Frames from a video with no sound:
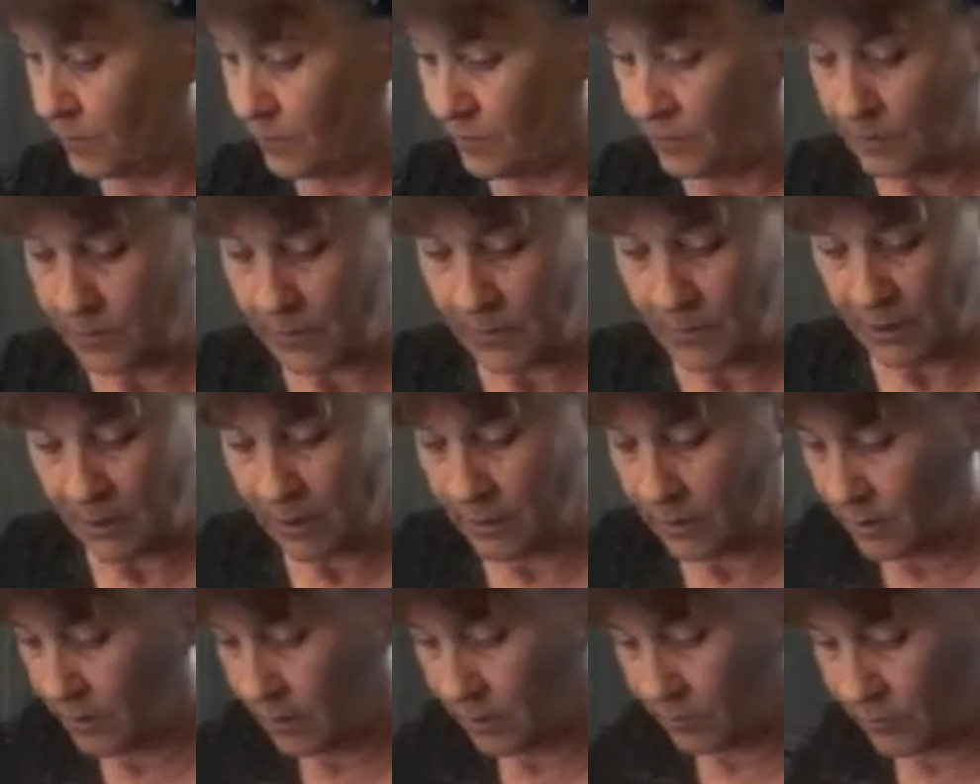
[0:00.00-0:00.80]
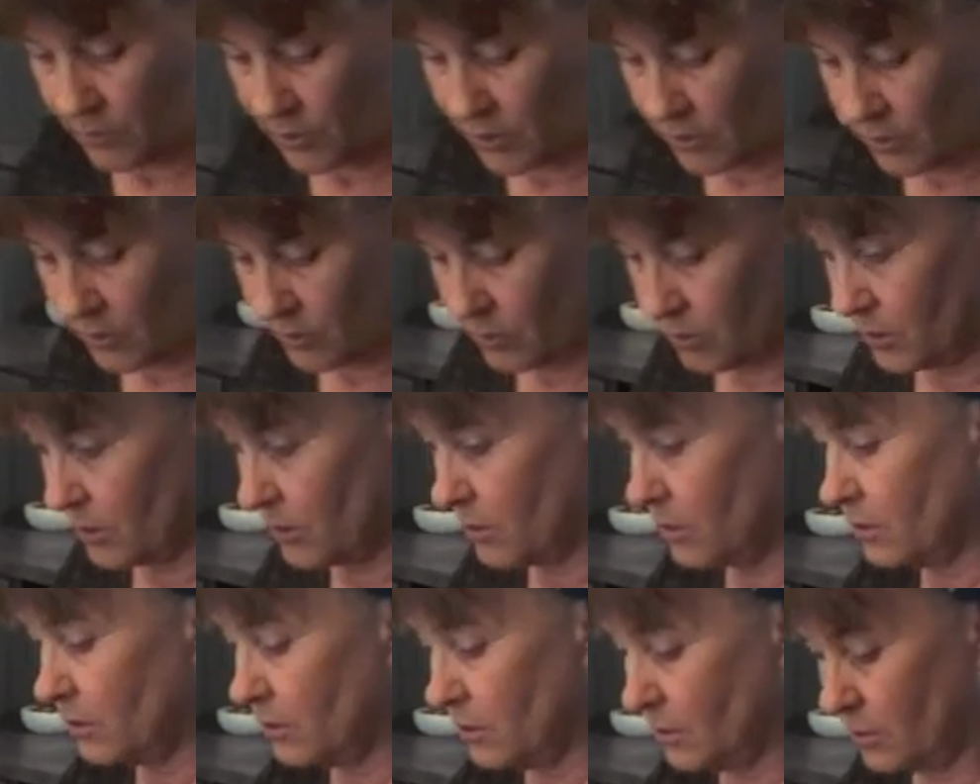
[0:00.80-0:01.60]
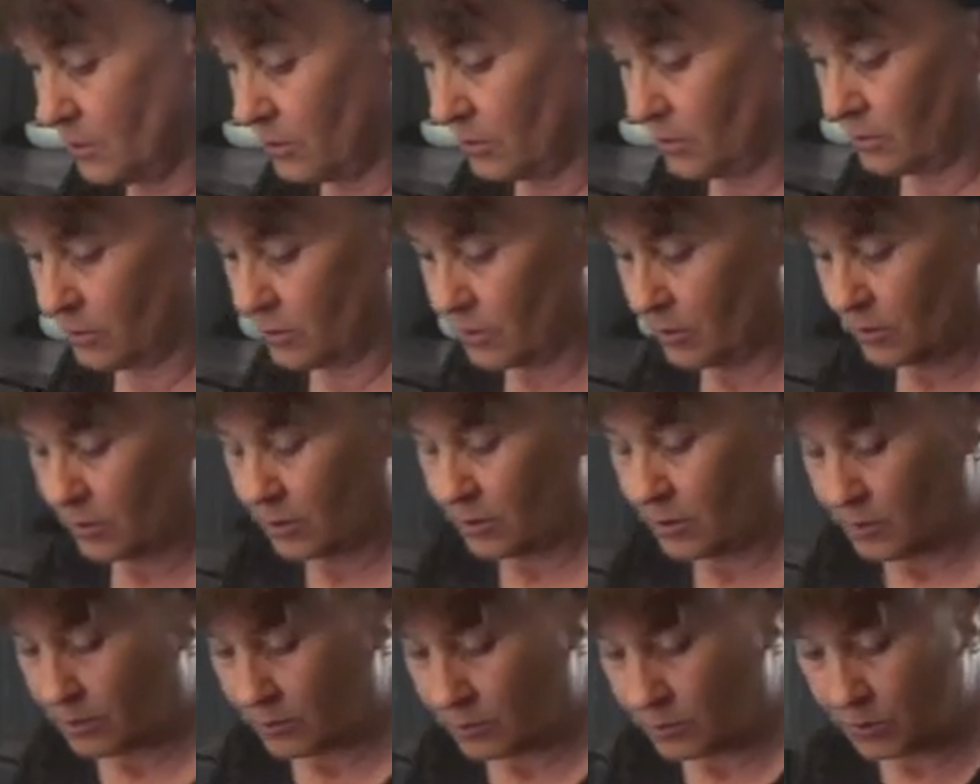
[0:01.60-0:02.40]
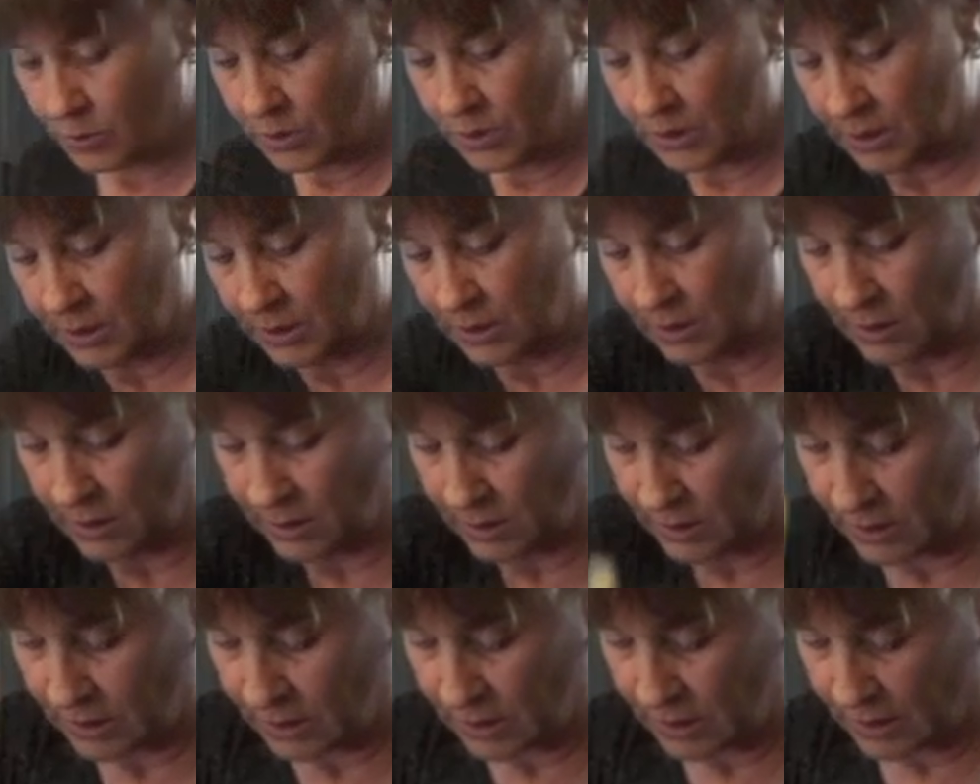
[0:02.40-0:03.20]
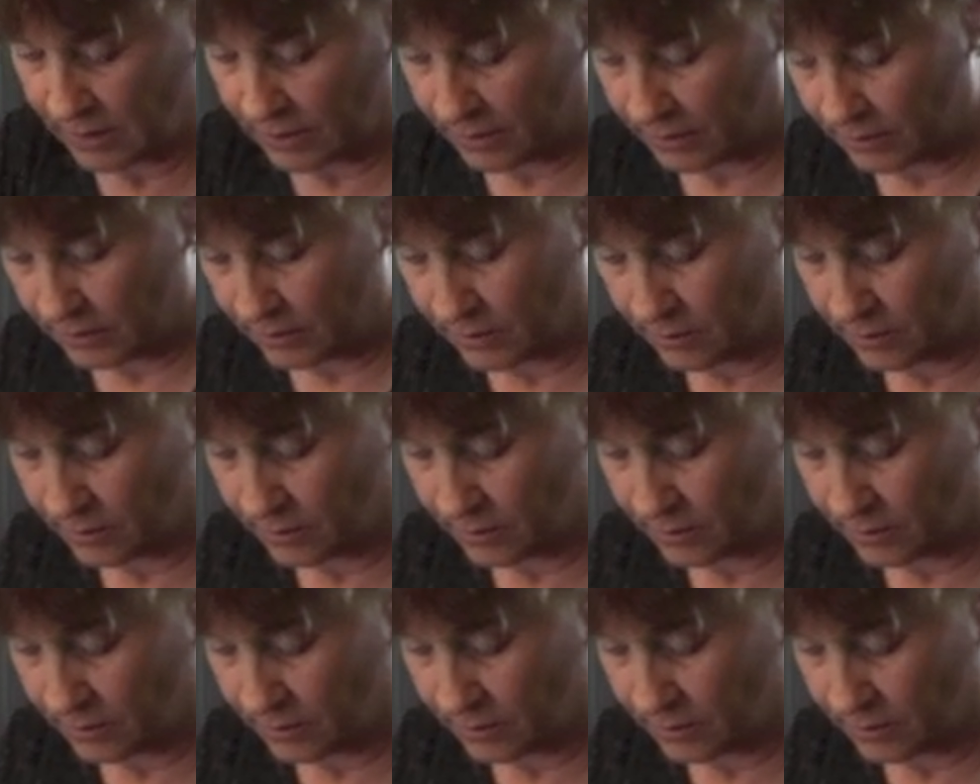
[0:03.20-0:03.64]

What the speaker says: And then I'm just gonna whisk this together.